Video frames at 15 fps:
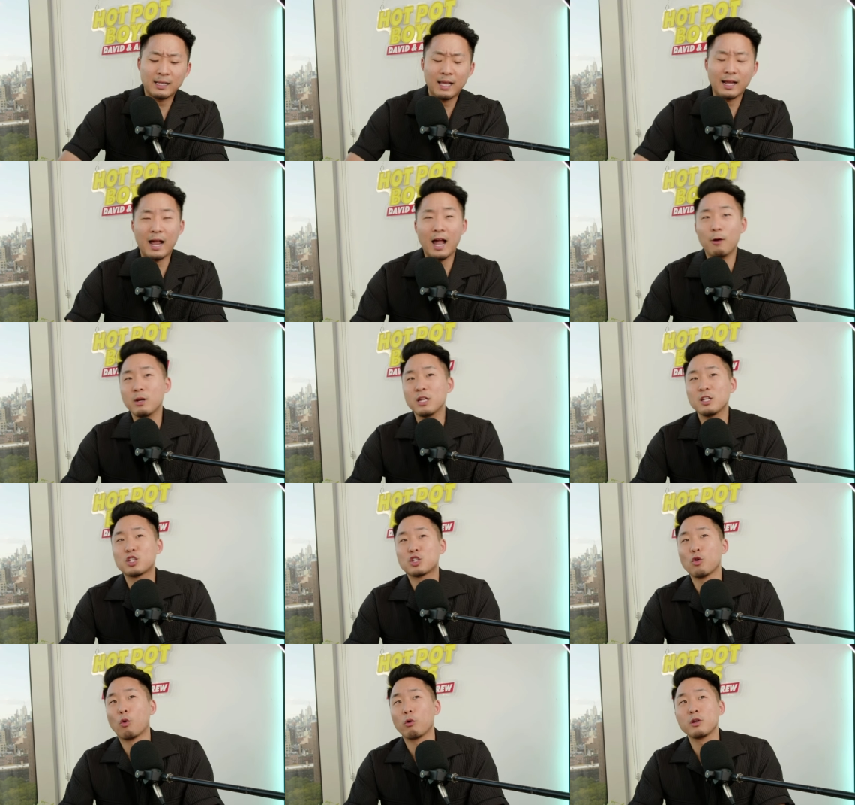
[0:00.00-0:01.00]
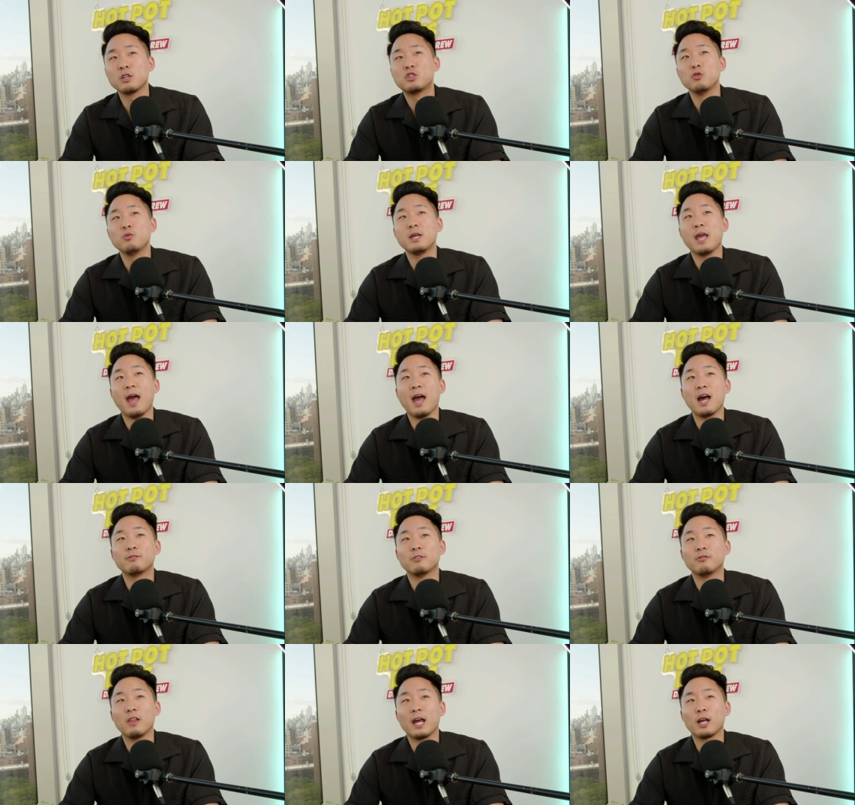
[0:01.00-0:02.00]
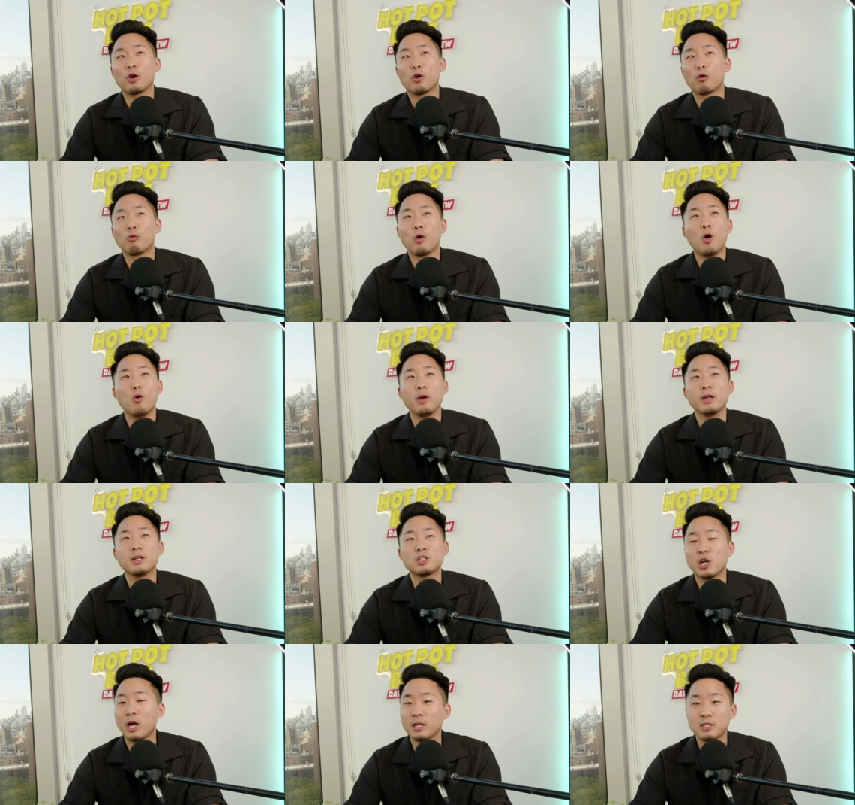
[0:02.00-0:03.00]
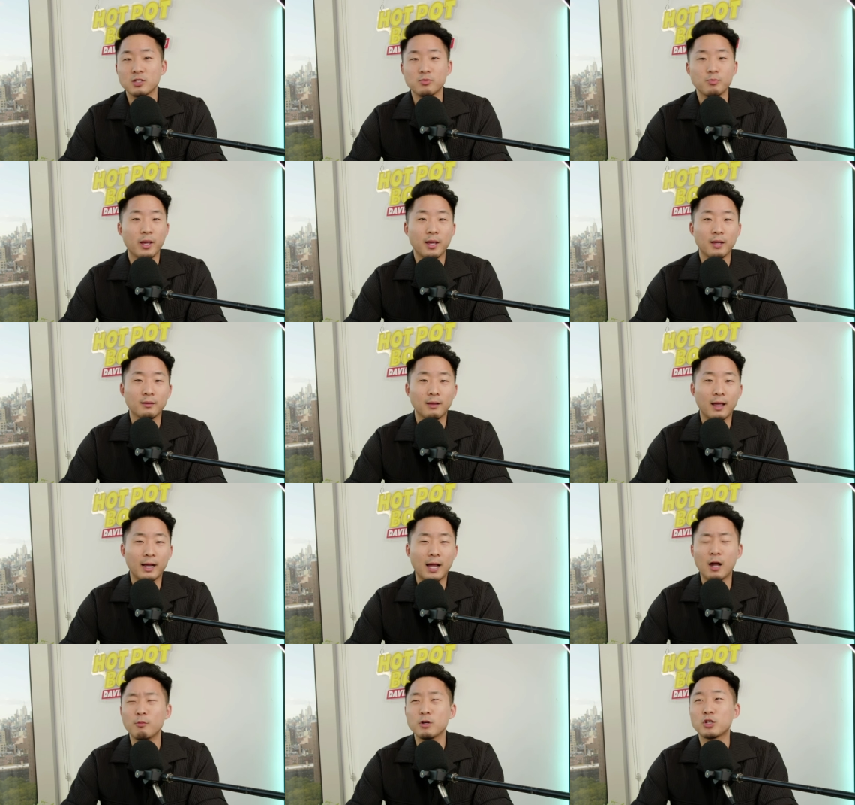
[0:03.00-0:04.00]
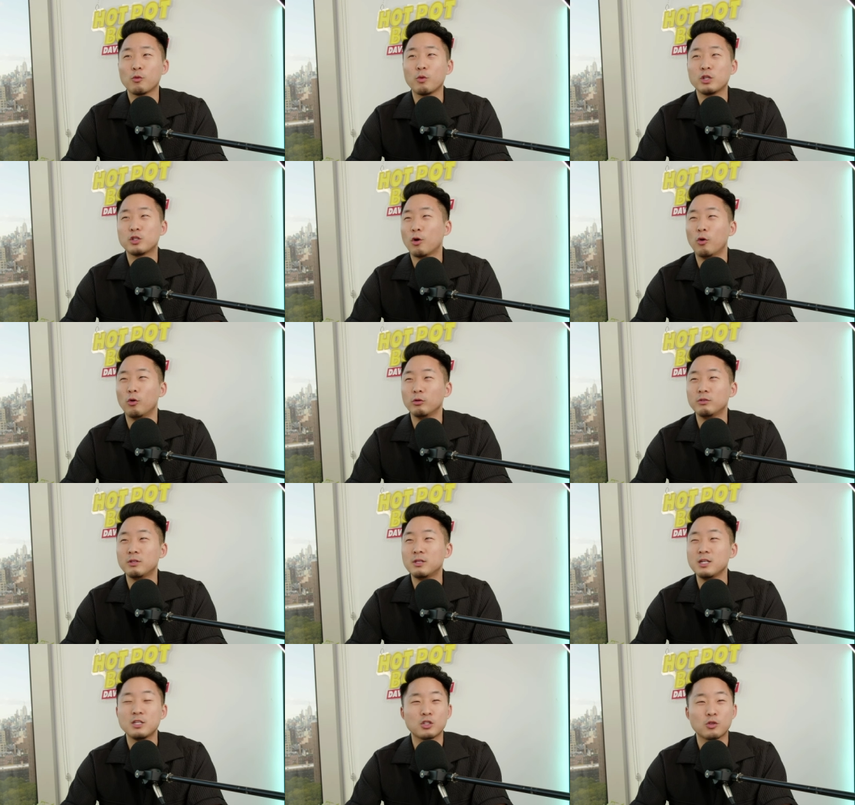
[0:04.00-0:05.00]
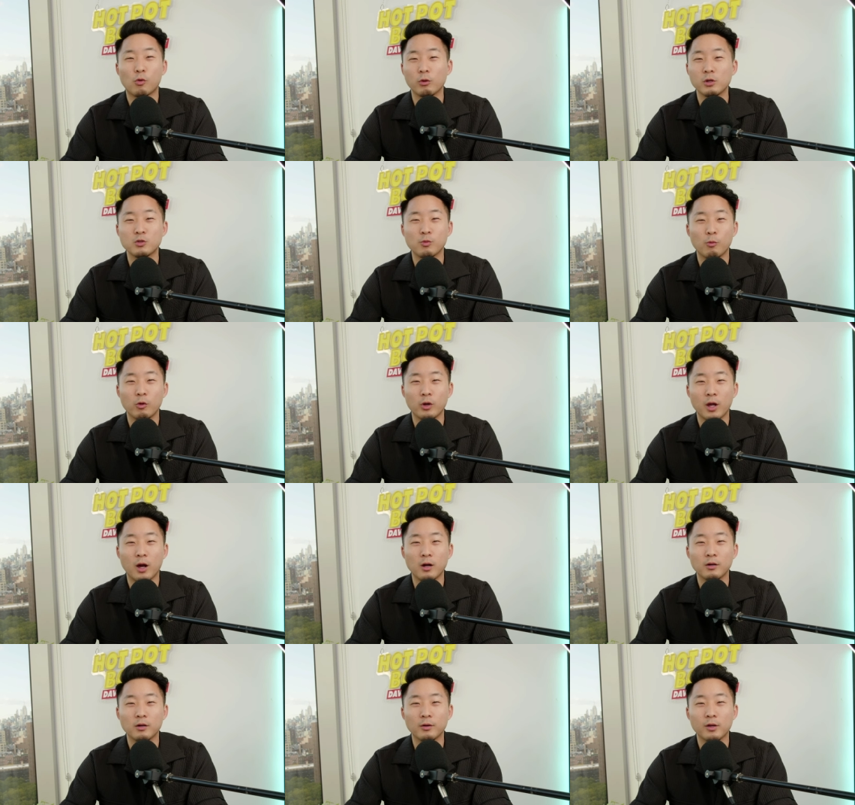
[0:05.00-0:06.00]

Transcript: Like how many stories do we have of like heroic Chinese men? Like, how much are we told these stories when we're younger?